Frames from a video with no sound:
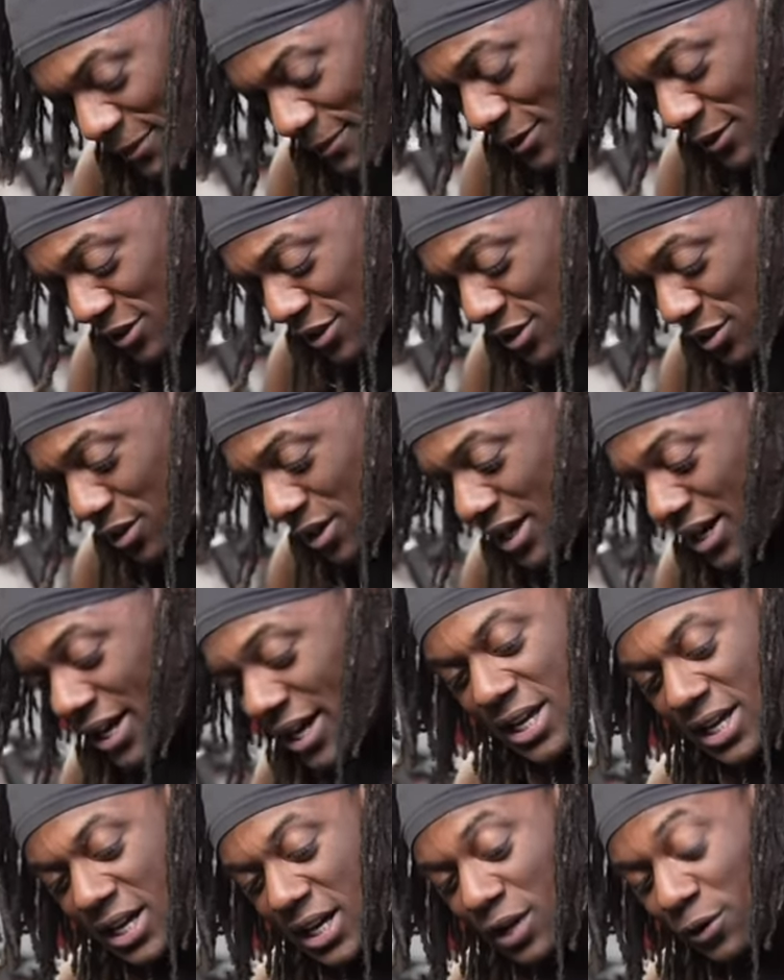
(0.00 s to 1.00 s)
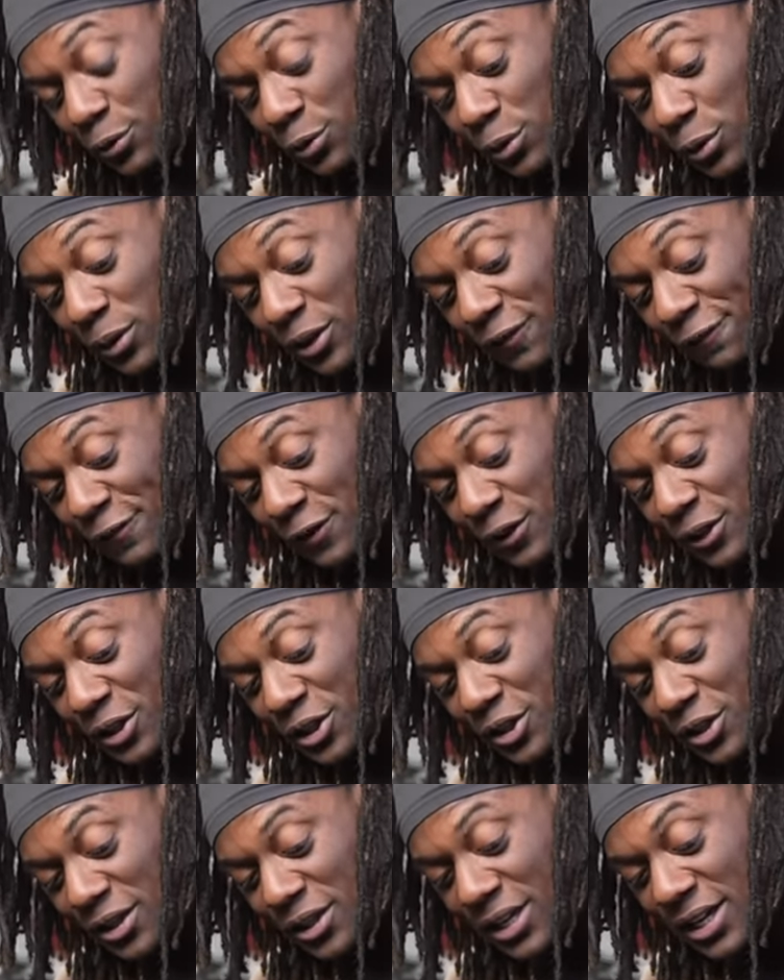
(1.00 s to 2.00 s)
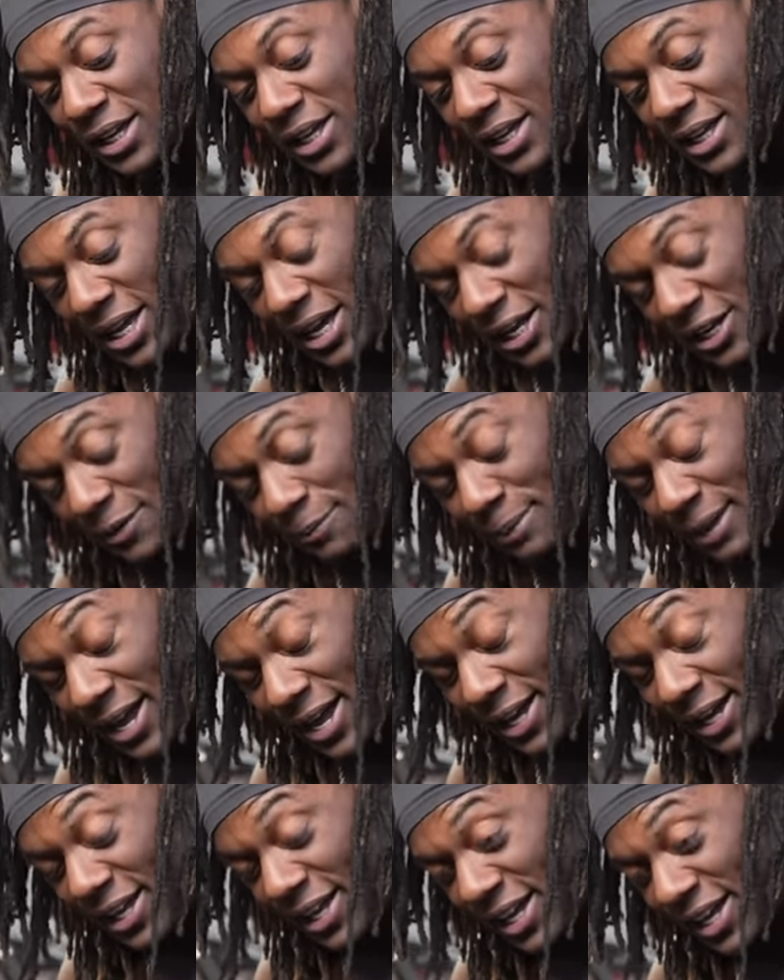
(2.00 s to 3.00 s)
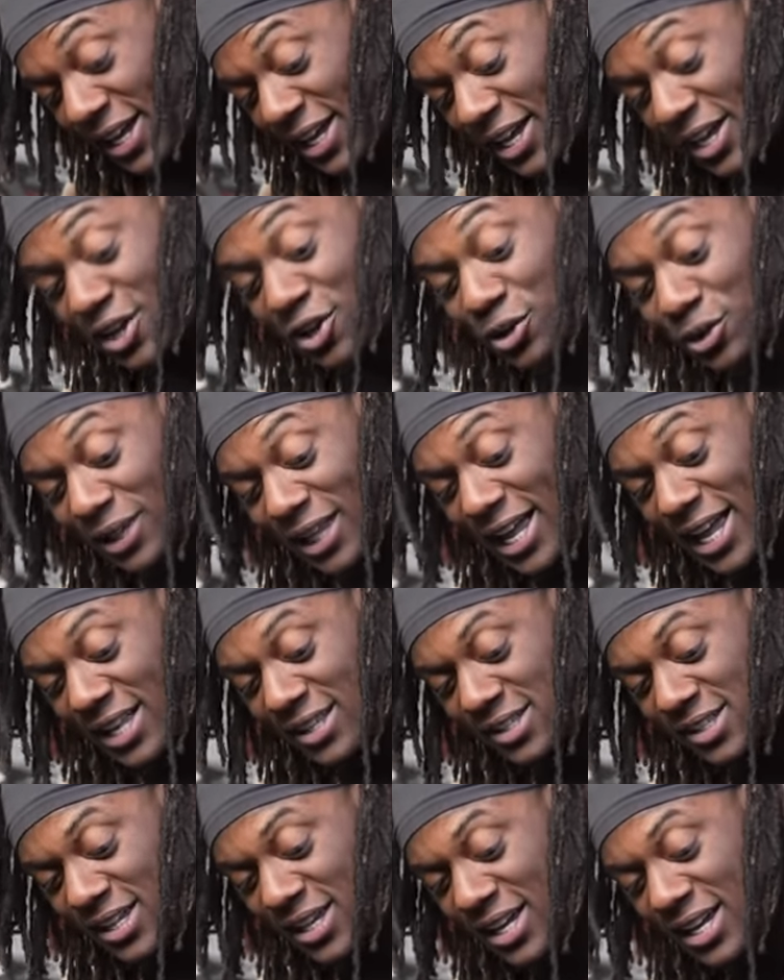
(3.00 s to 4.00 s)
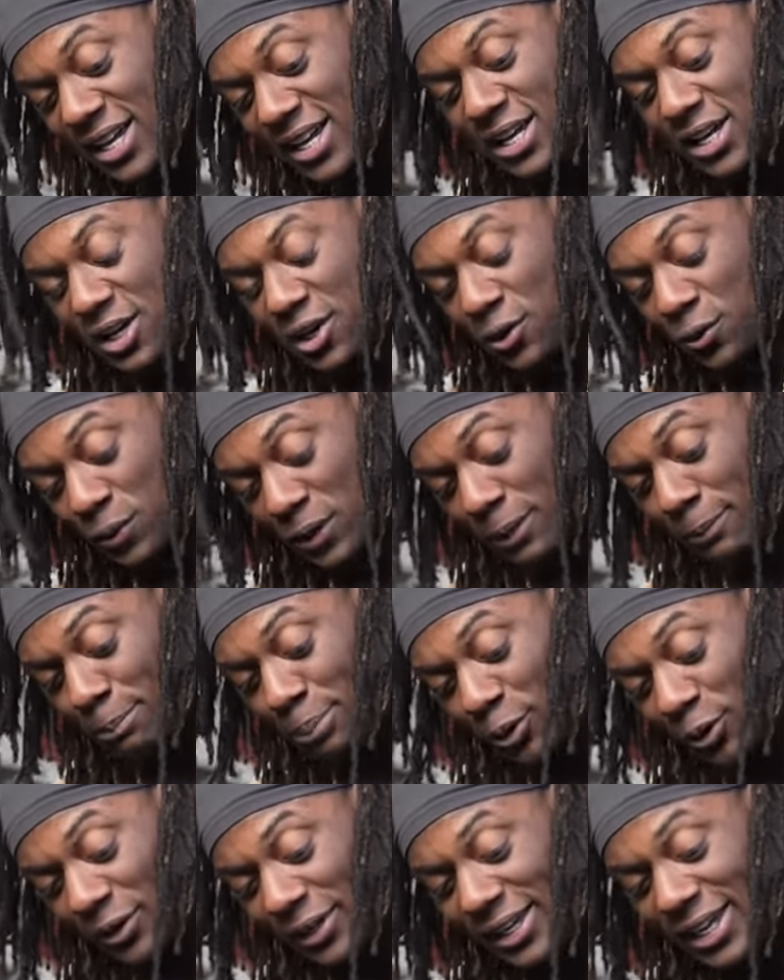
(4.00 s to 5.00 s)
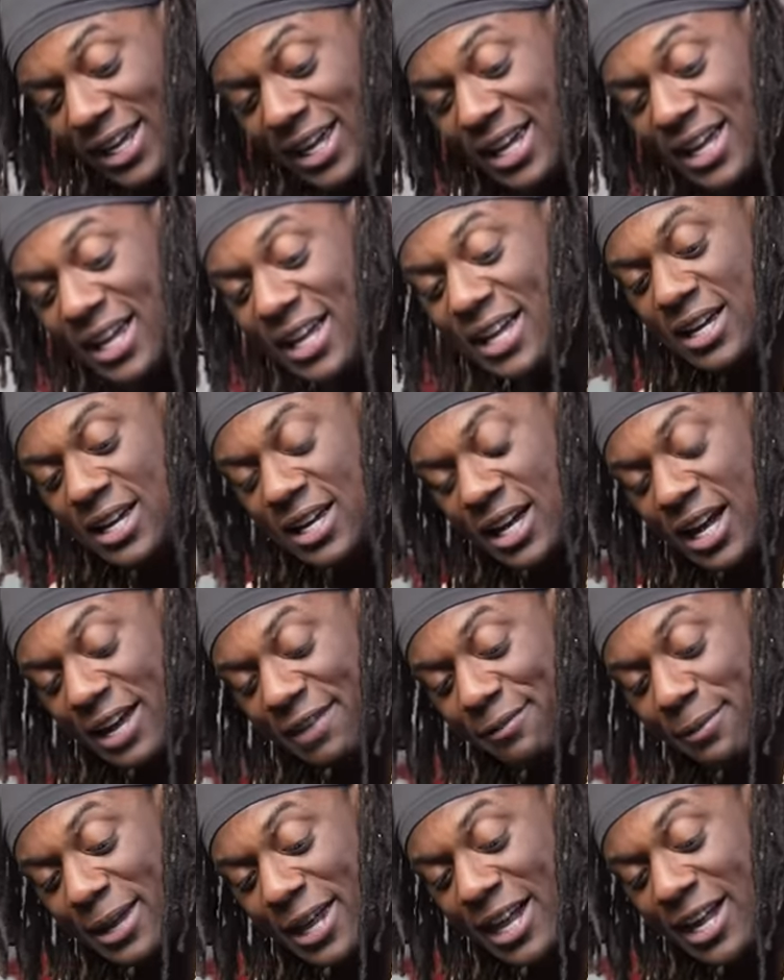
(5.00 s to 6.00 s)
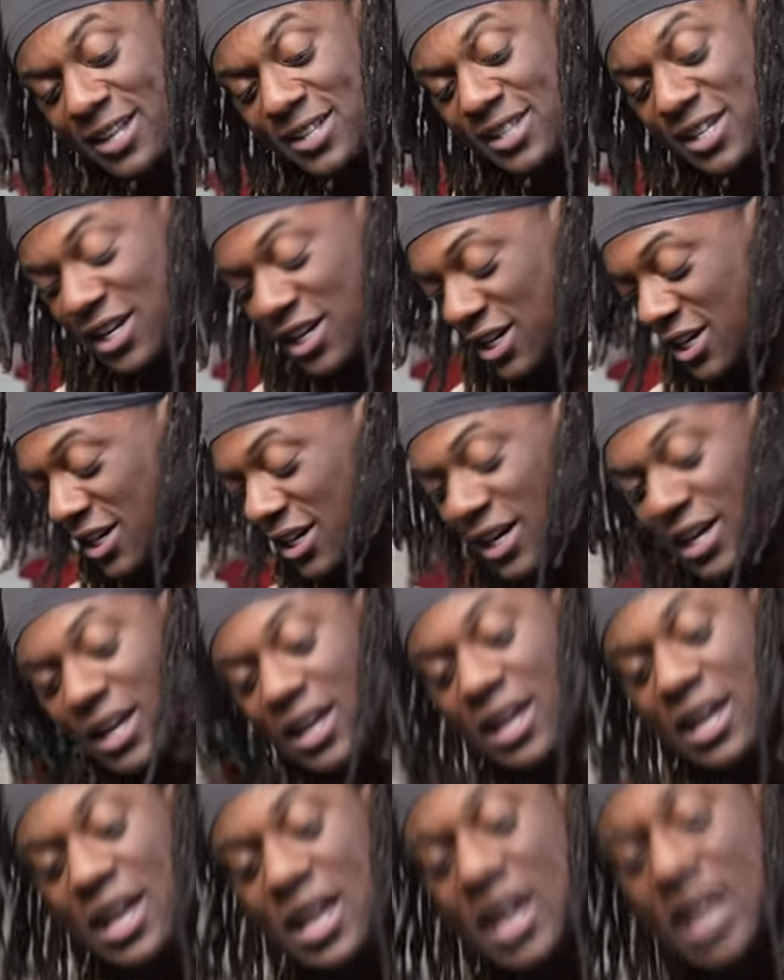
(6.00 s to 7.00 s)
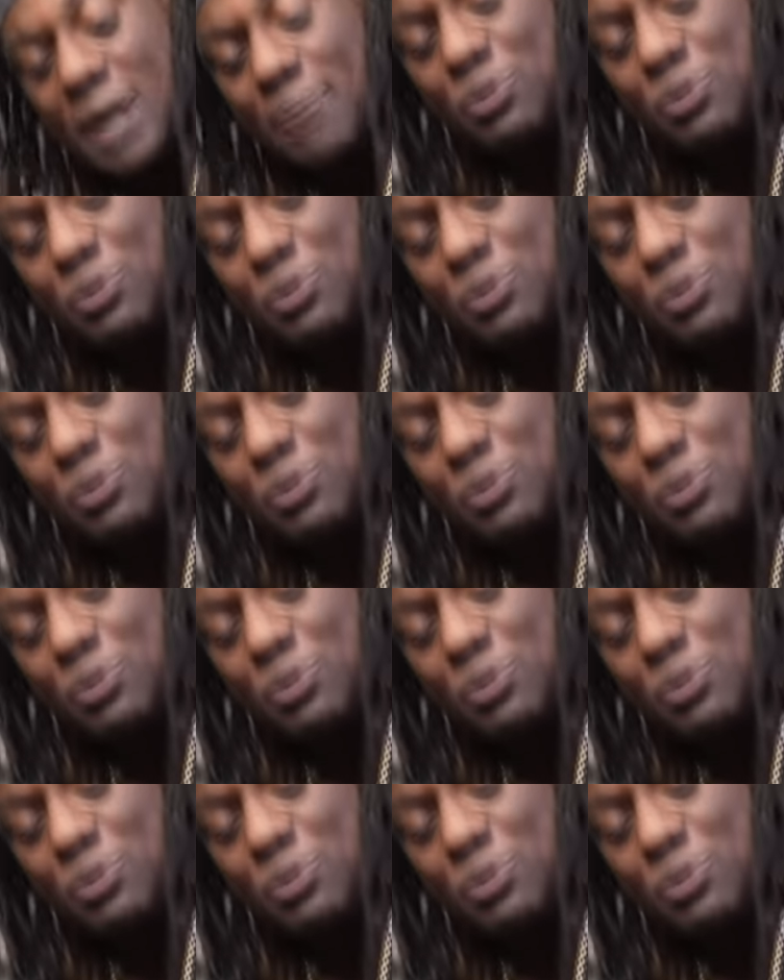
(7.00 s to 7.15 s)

about too. You really wanna feel it in your, in your back, AKA your lats. When I'm pulling, I have my hands here and